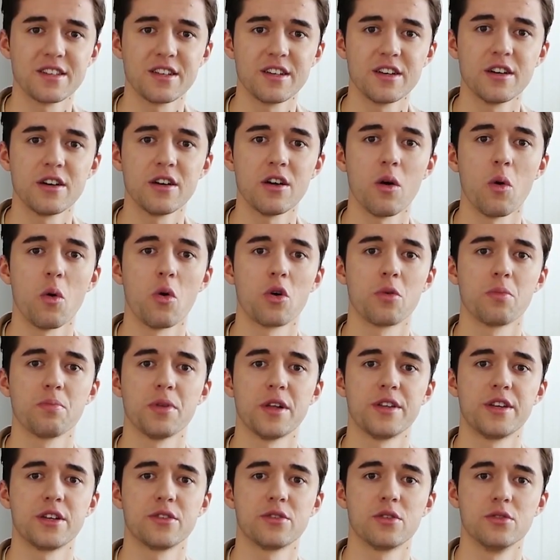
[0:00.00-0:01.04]
year or
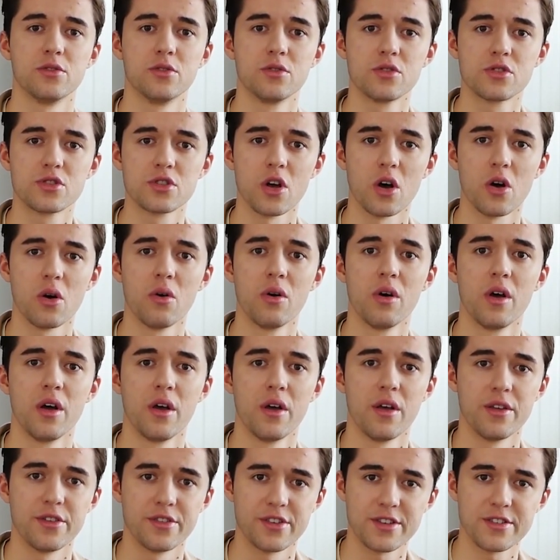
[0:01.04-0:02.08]
planning to do so
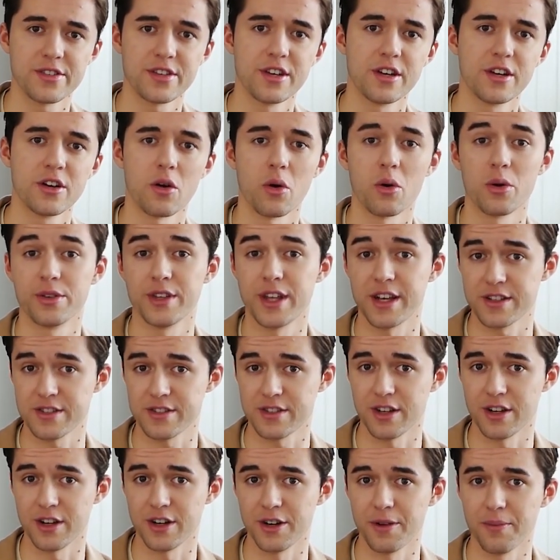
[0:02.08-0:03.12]
this year or
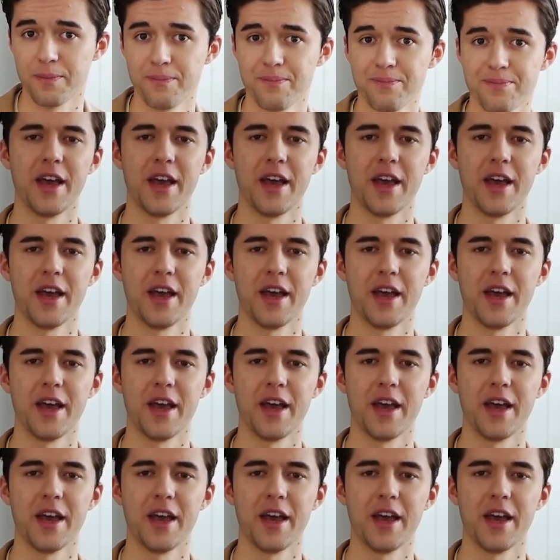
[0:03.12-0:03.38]
next year.